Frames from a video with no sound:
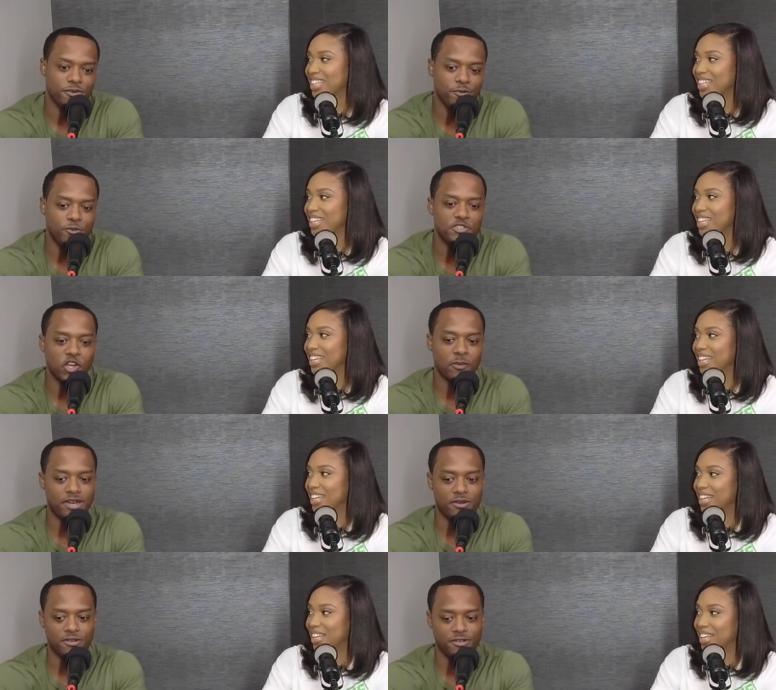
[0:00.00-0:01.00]
Speaker 1: we talk
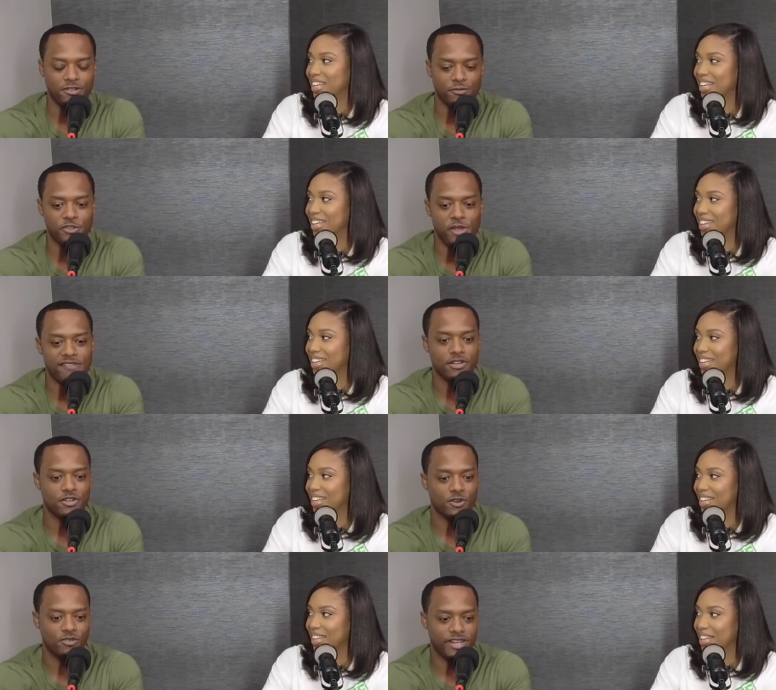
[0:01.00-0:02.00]
about when you have a
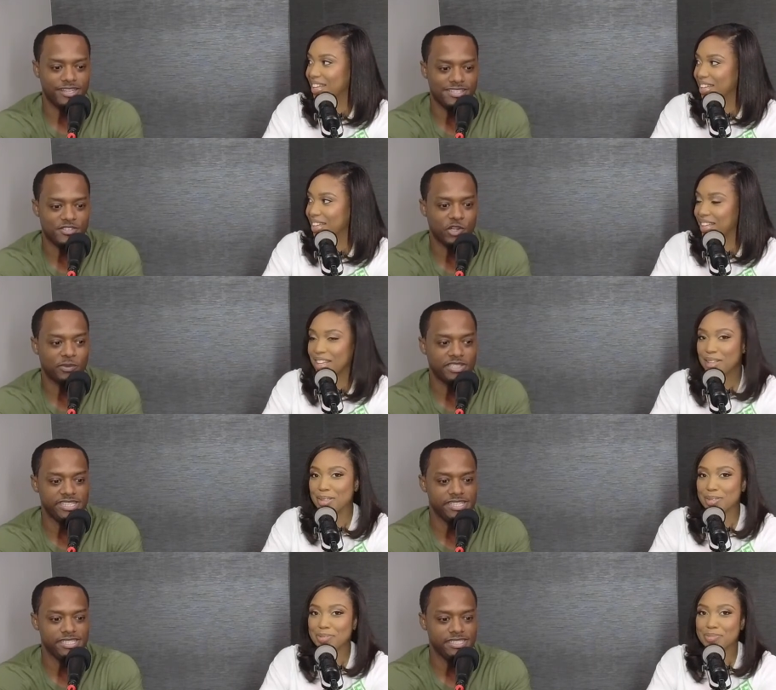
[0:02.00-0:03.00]
goal, right? It's
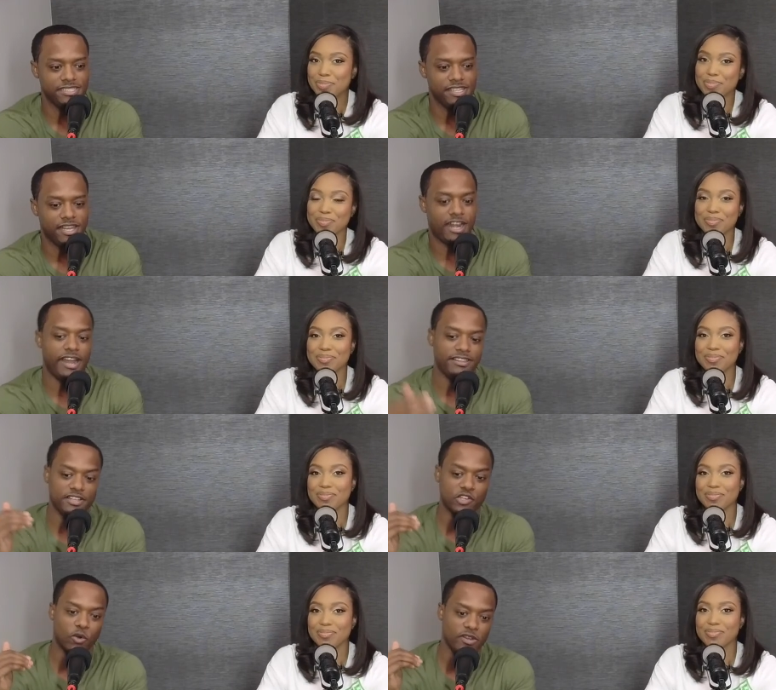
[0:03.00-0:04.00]
normally all right. The
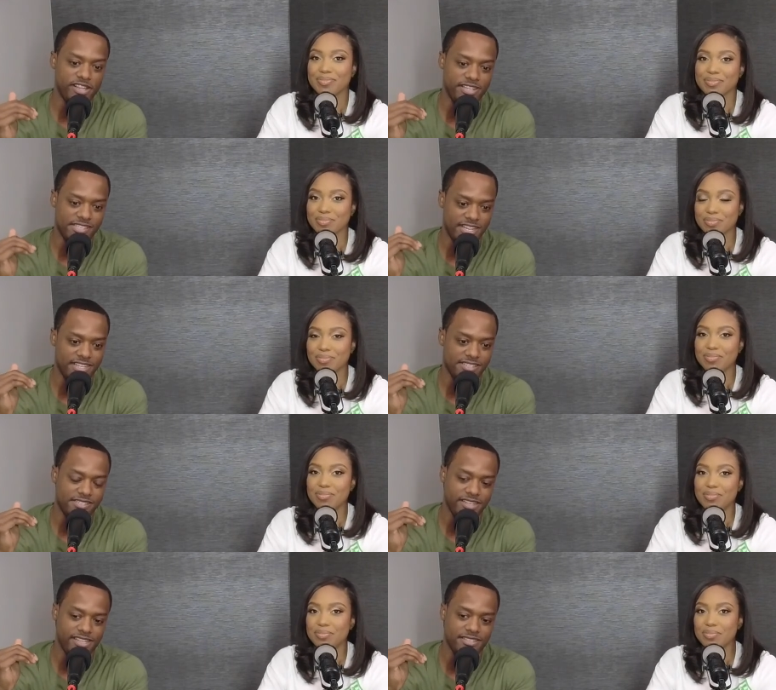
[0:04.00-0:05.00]
goal
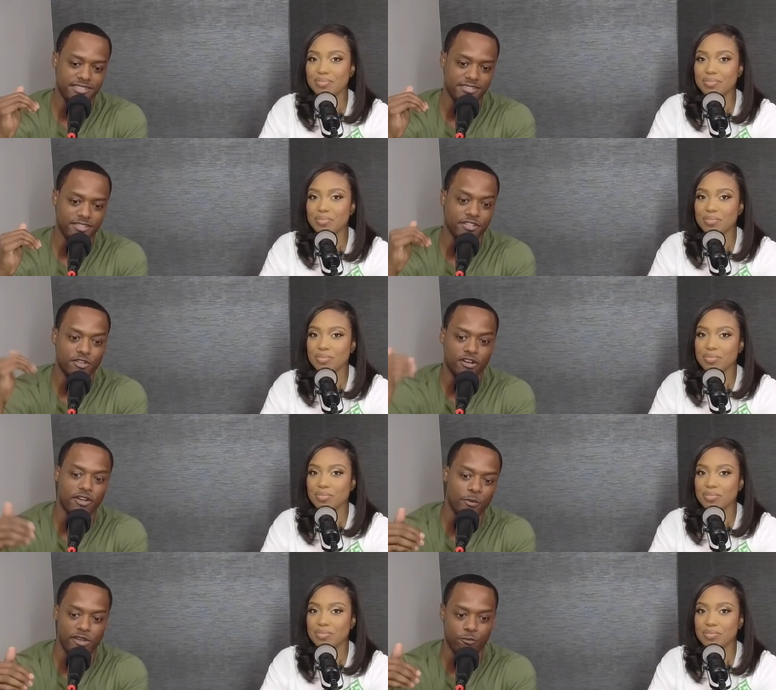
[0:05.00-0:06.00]
is
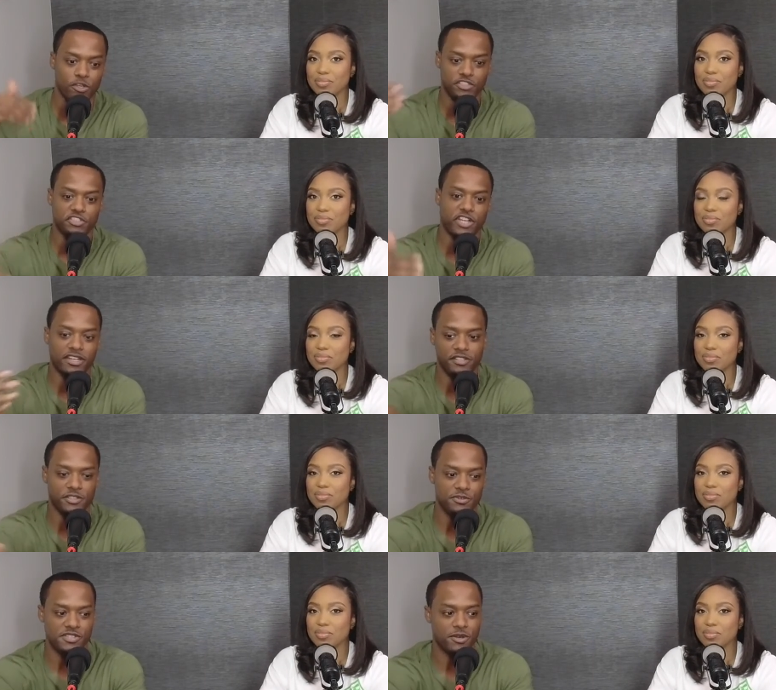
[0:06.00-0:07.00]
concurrent with what you're trying to
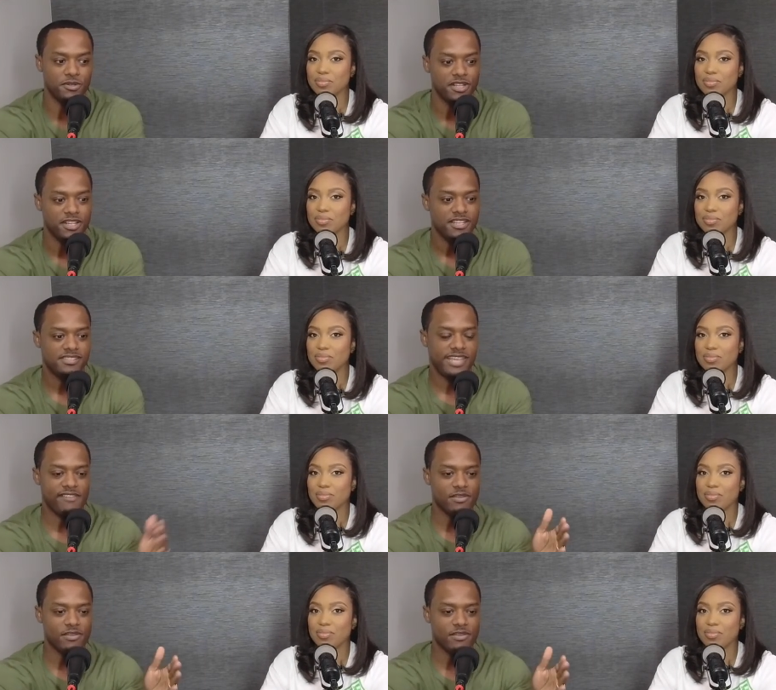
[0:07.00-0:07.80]
do. So saving